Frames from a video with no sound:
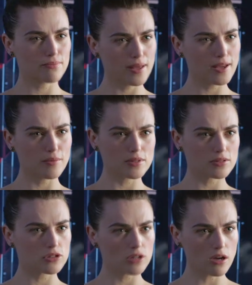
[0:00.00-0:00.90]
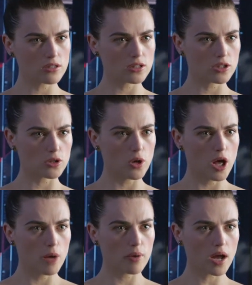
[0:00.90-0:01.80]
may come as a shock to you,
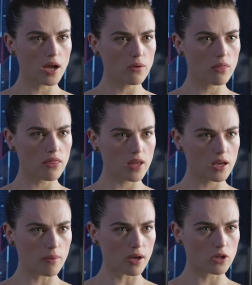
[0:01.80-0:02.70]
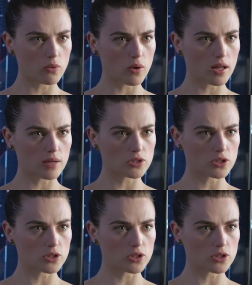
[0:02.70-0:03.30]
but I don't think about you while I'm